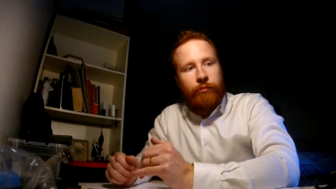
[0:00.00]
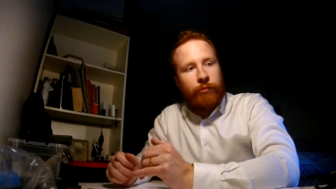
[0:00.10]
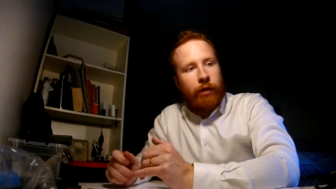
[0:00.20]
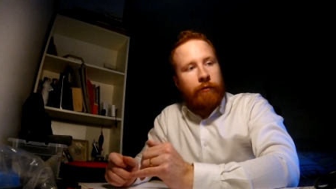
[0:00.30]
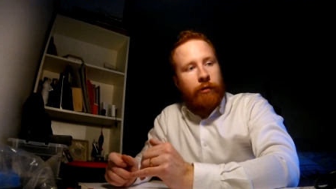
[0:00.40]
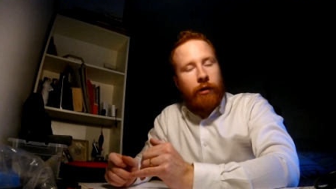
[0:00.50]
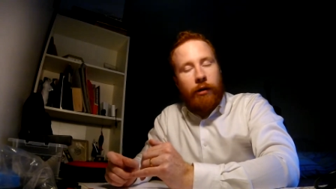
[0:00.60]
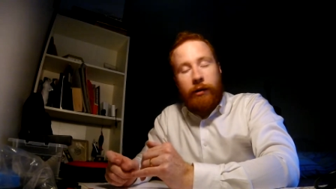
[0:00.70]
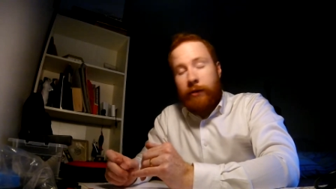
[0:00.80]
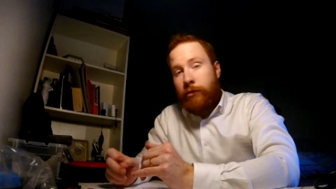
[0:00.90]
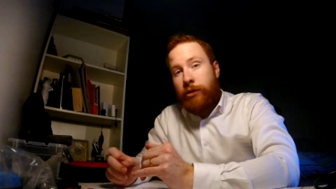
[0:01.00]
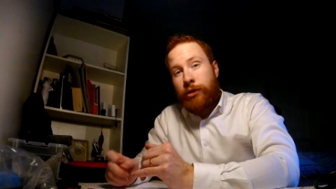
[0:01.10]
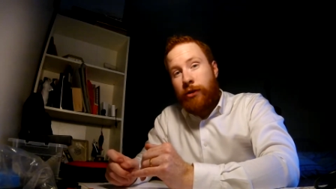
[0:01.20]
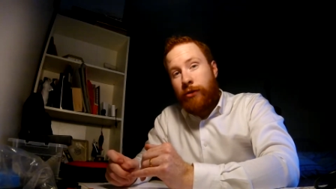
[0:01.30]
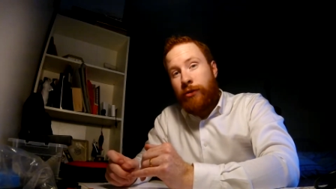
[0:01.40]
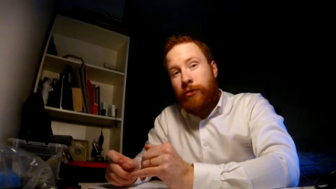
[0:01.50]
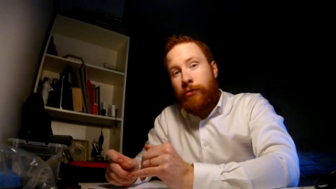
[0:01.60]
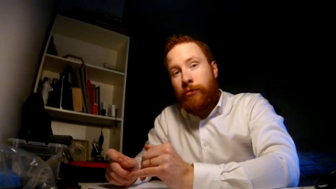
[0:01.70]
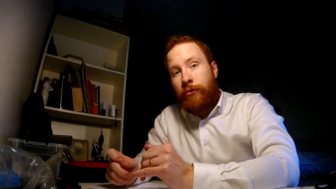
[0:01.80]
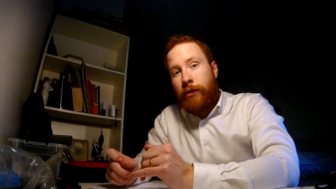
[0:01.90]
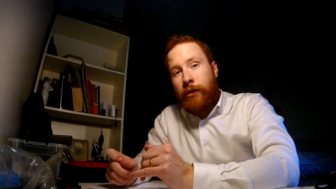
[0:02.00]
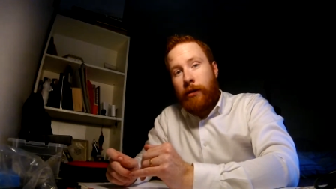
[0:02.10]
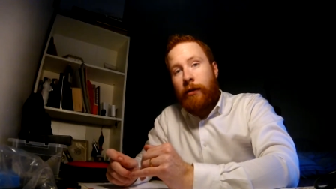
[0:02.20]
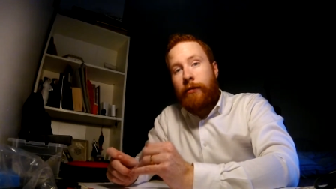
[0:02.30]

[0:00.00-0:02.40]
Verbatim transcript: what I've got and I'm gonna show you uh,